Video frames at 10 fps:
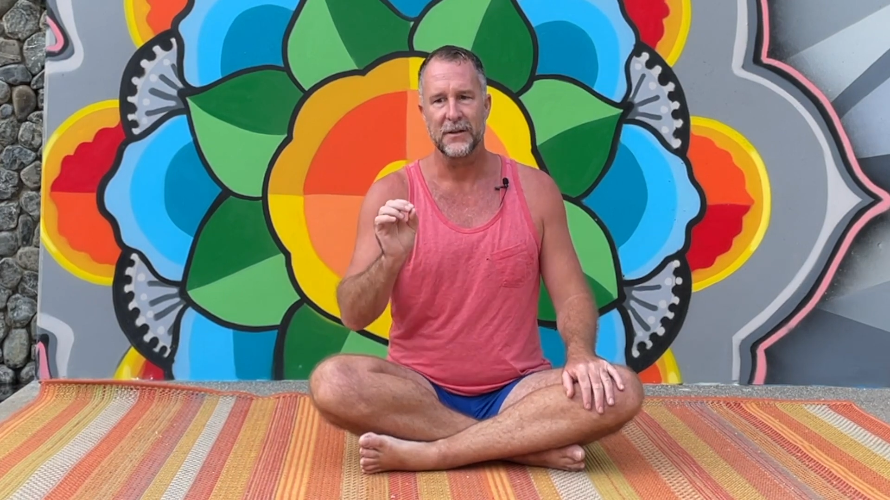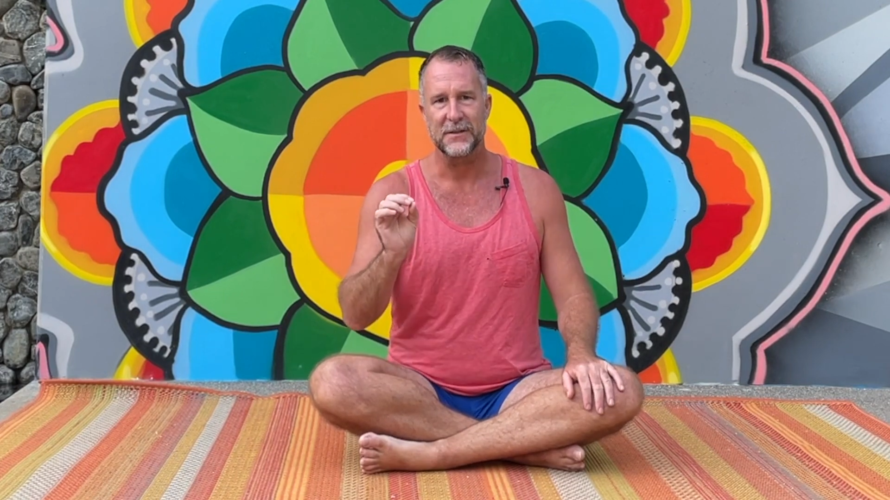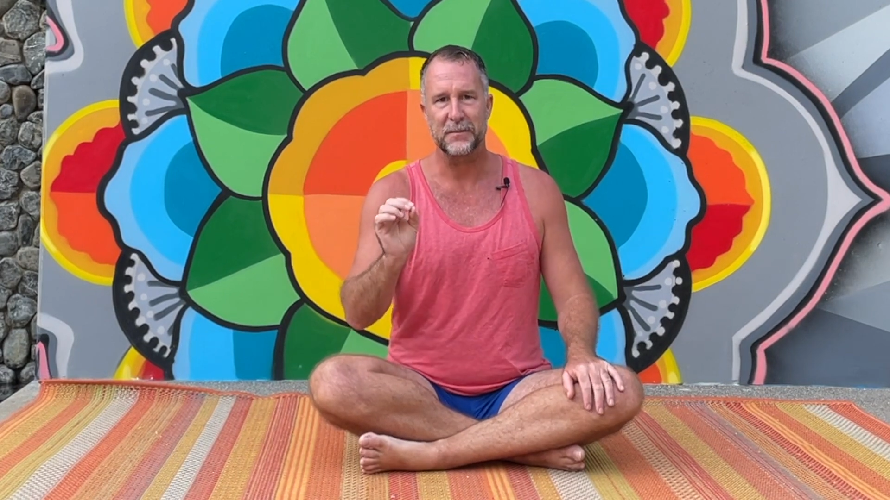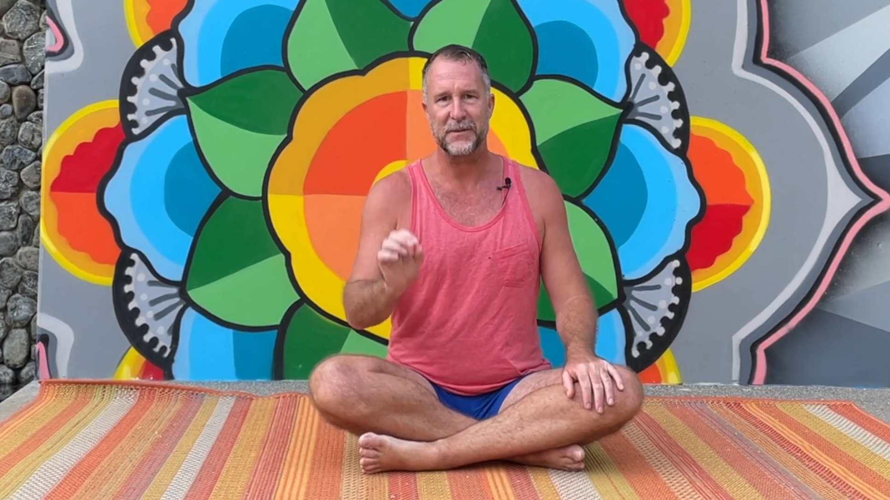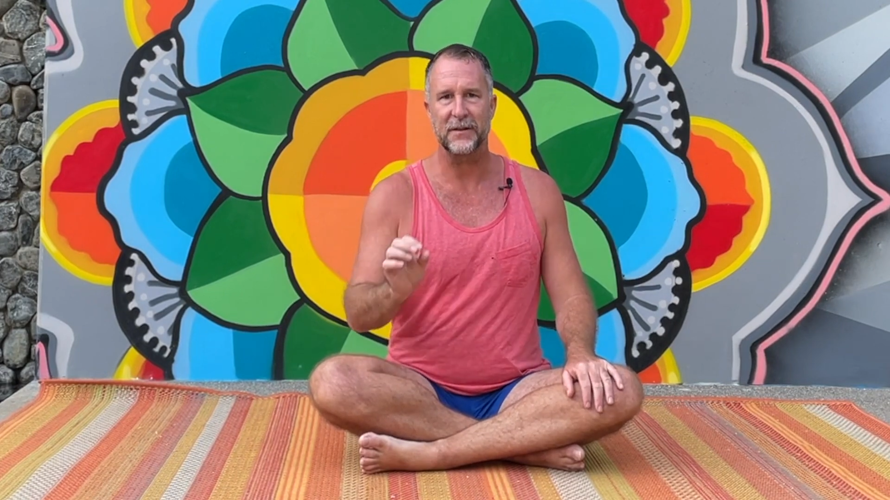
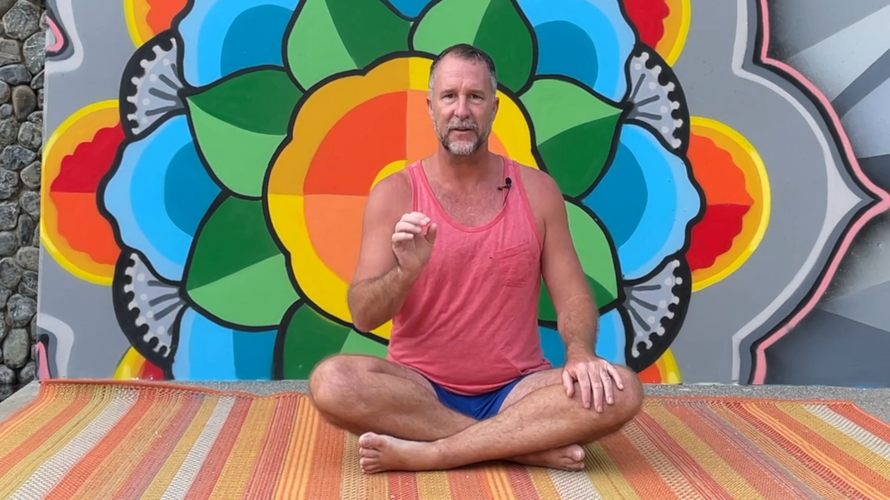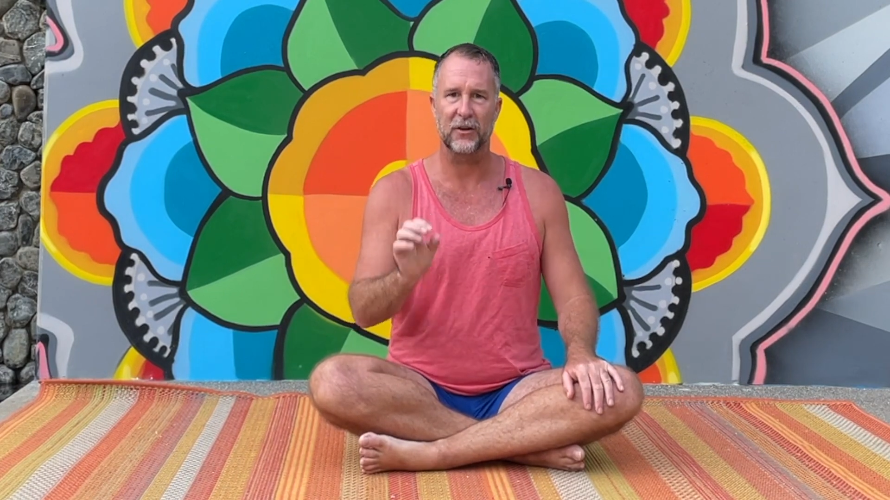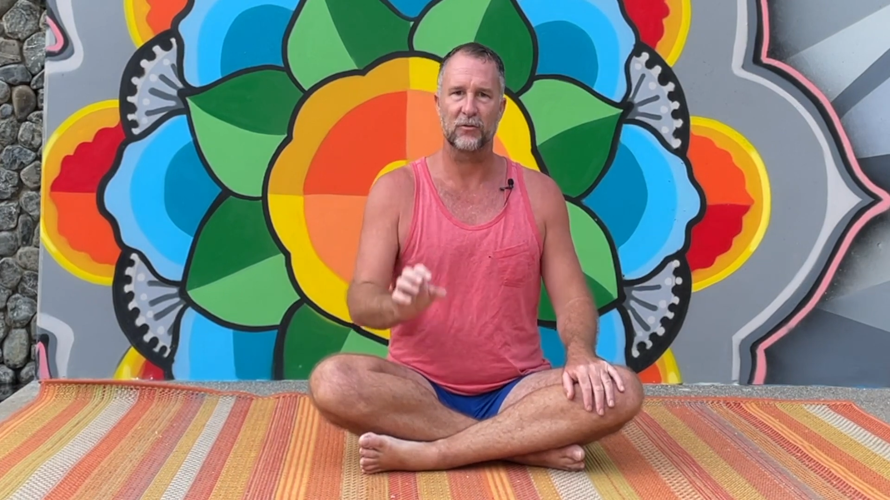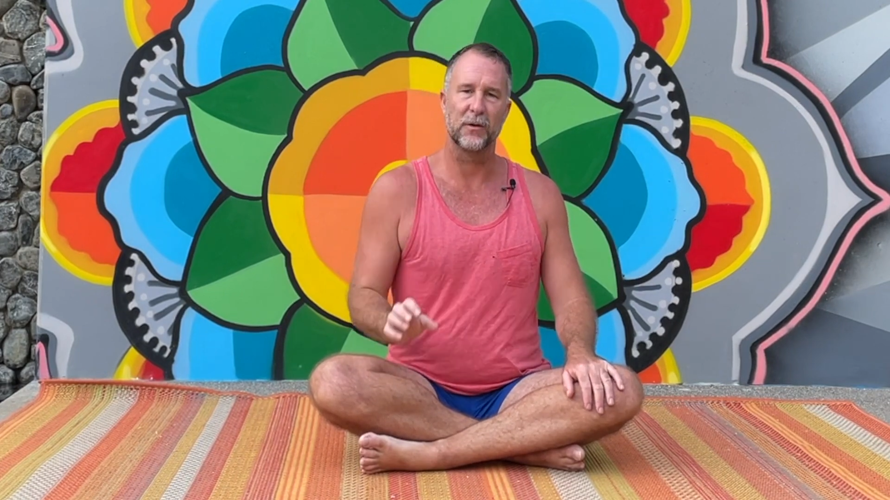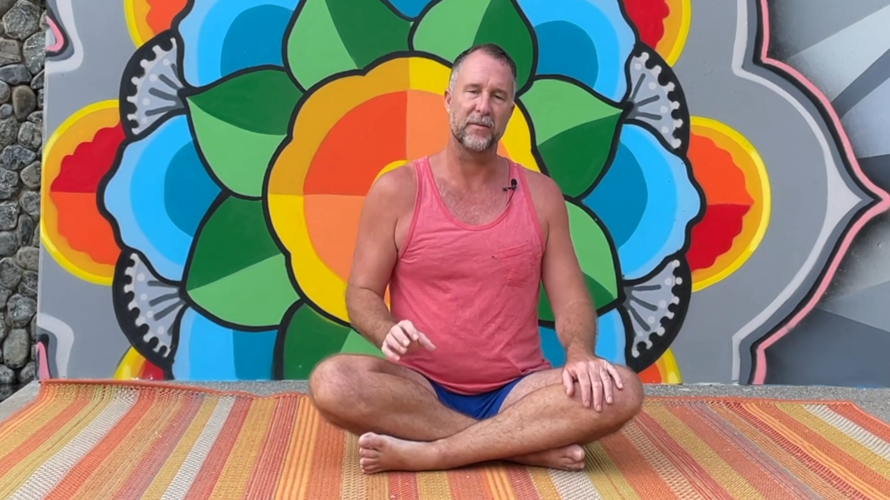specific
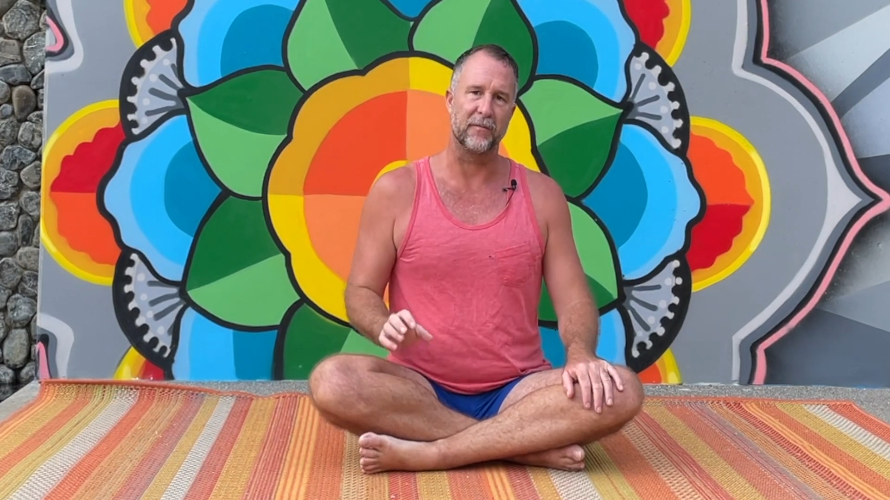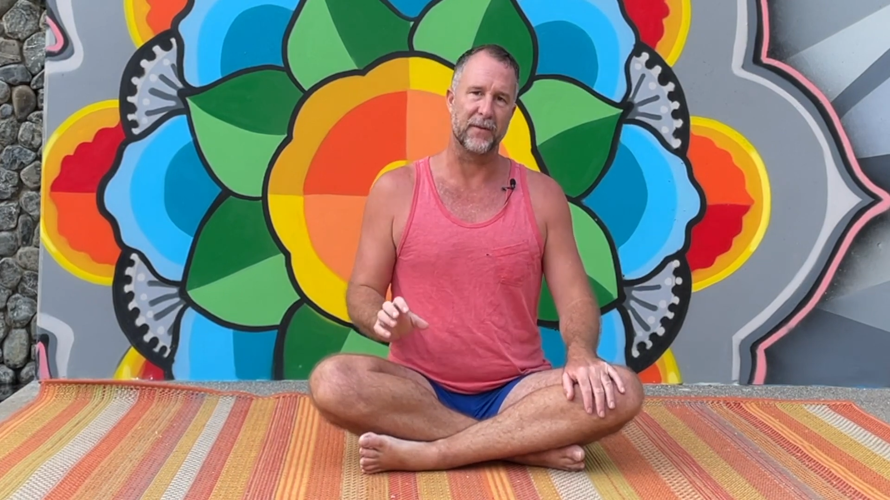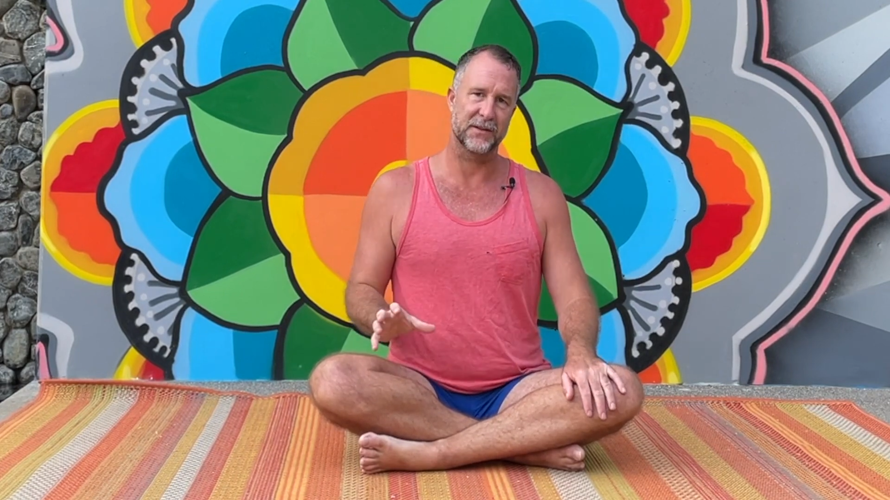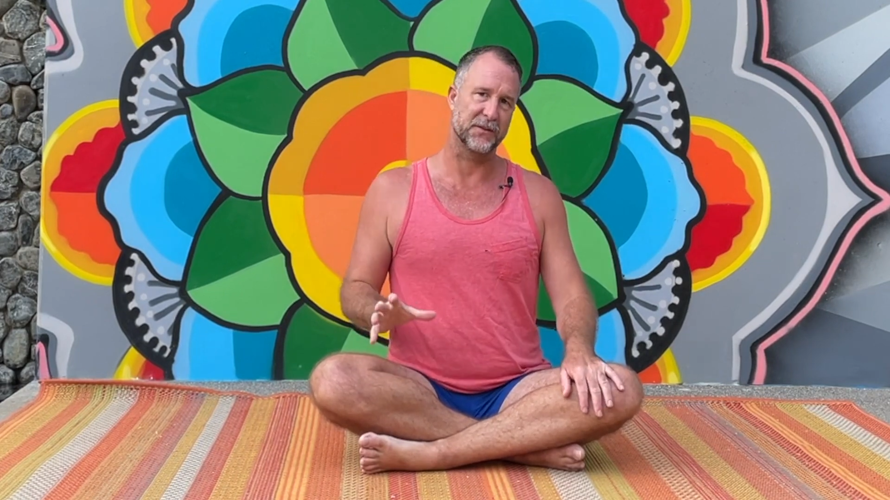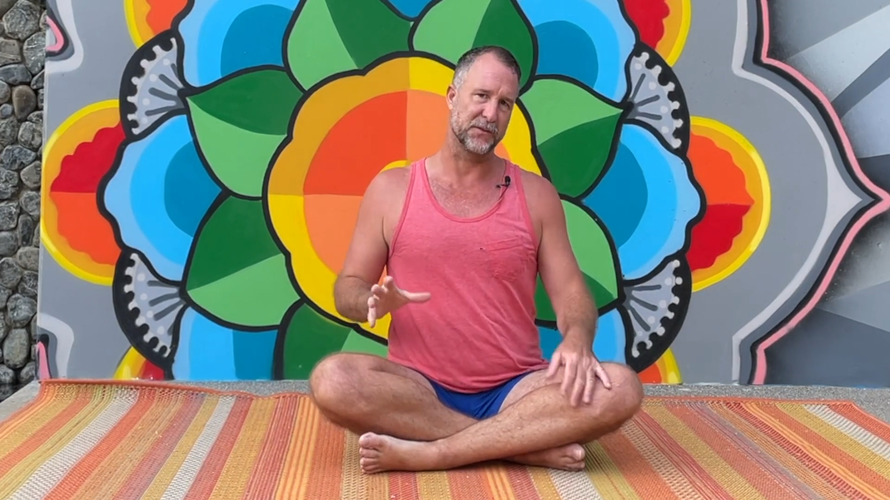group of
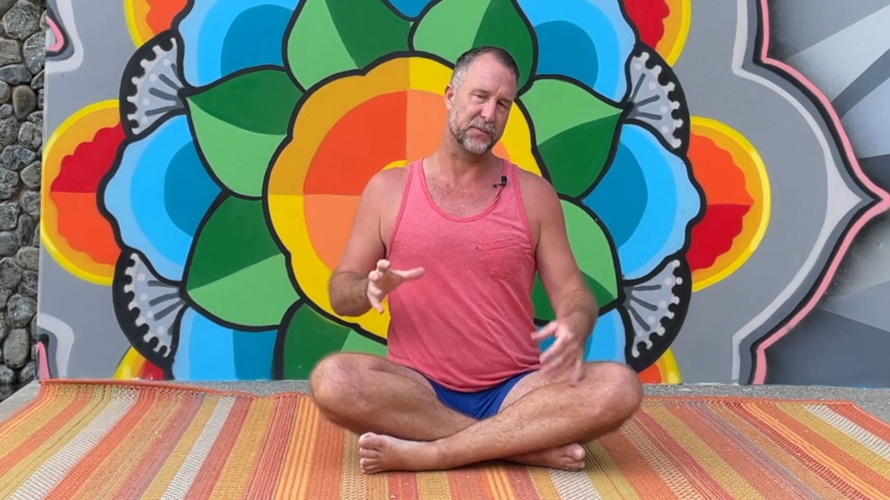muscles.